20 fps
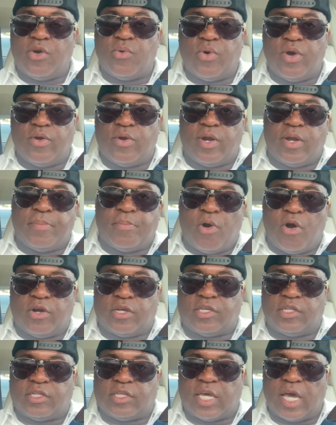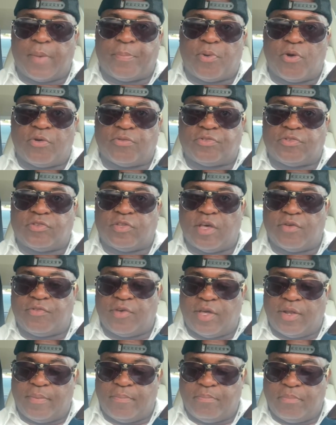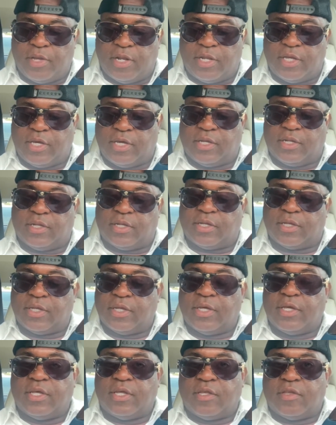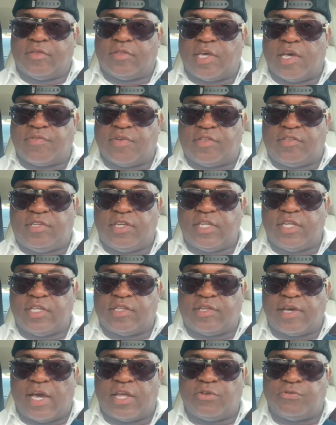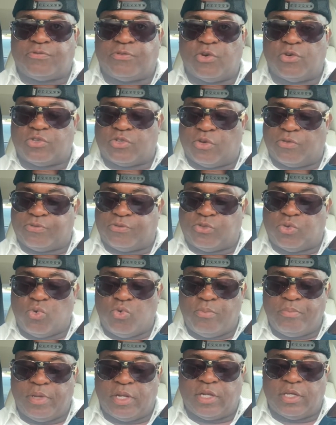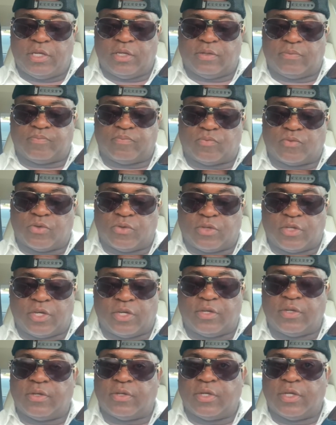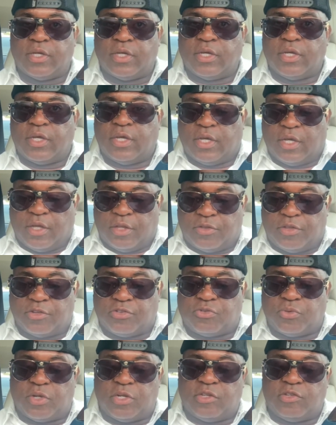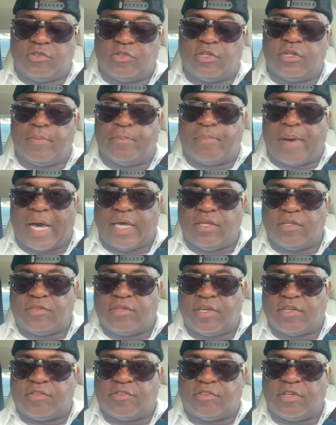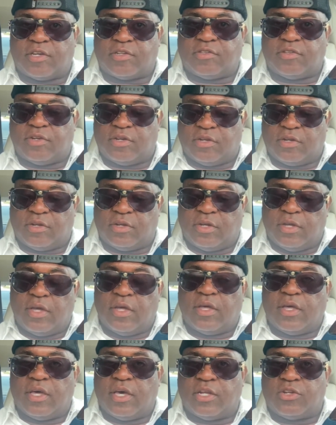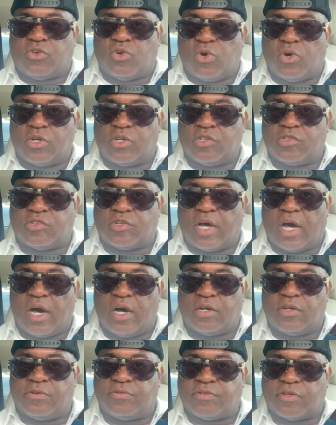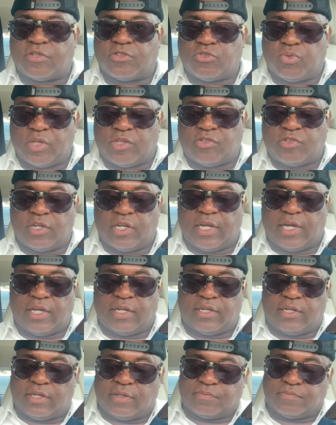were a market cap of 7 million they have a teeny tiny float of 2 million, okay? This one is in the biotech sector, headquarters out of Switzerland.